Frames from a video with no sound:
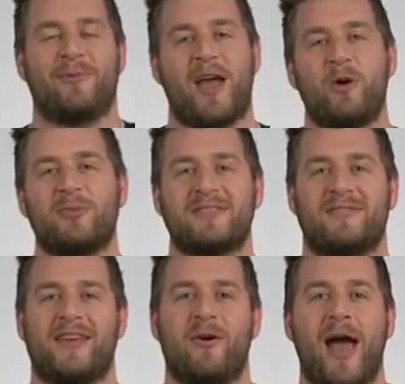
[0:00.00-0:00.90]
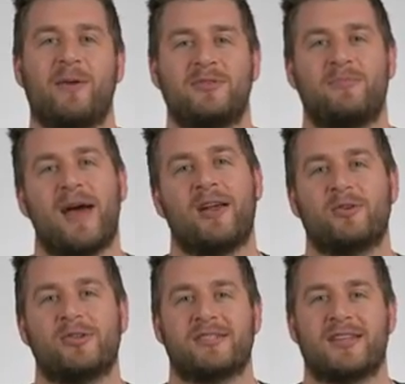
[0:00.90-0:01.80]
We hope this video helps you better
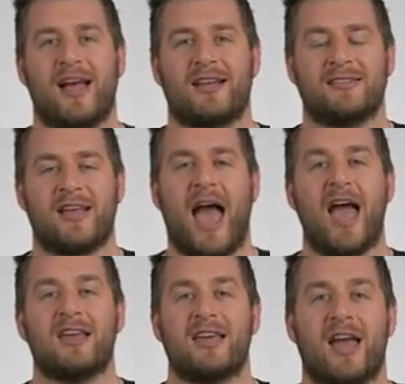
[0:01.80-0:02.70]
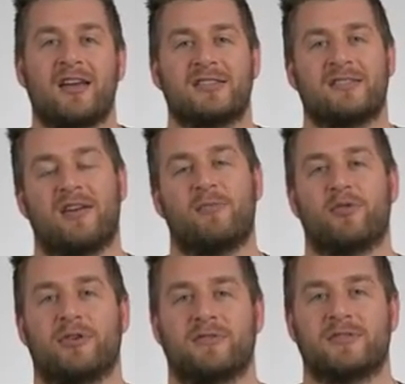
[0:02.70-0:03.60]
understand how you can get your site
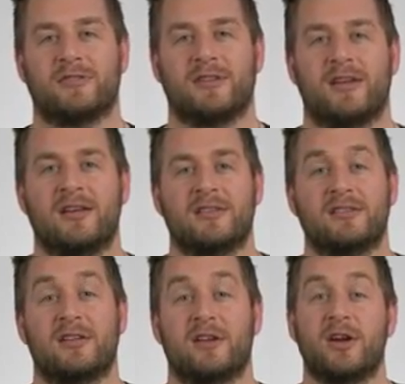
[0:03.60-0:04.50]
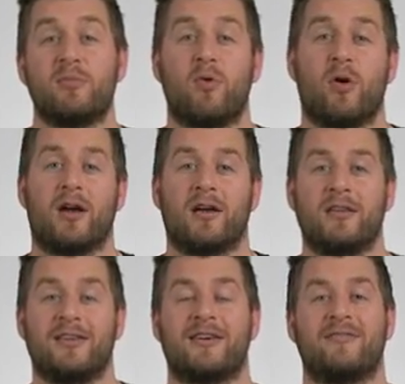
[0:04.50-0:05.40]
approved. To learn more,
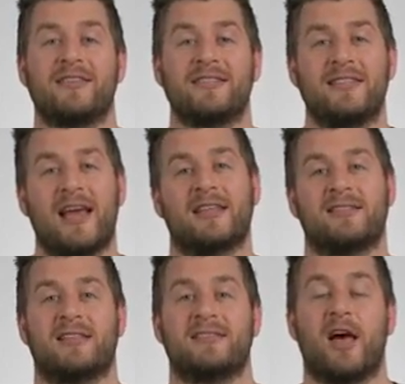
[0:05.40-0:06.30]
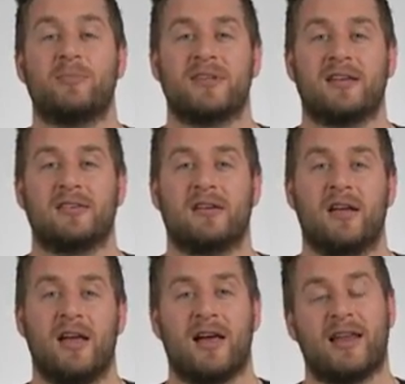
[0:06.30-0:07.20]
you can visit the AdSense Help Center
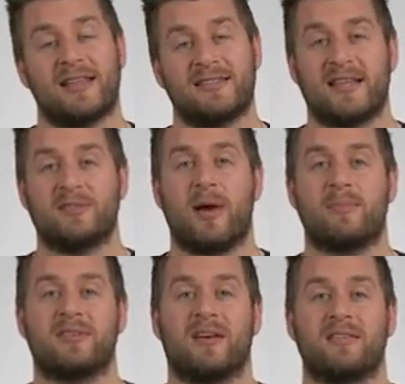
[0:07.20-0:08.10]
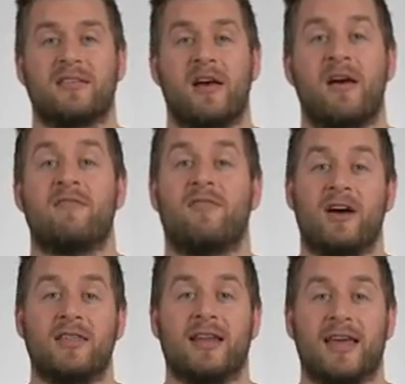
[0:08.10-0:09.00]
and AdSense website
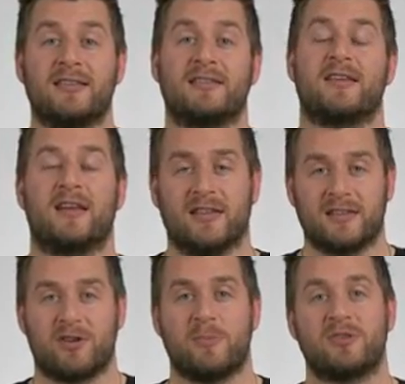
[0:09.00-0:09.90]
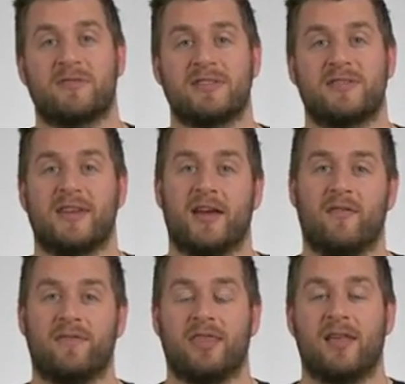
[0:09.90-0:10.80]
via the links in the description of this video.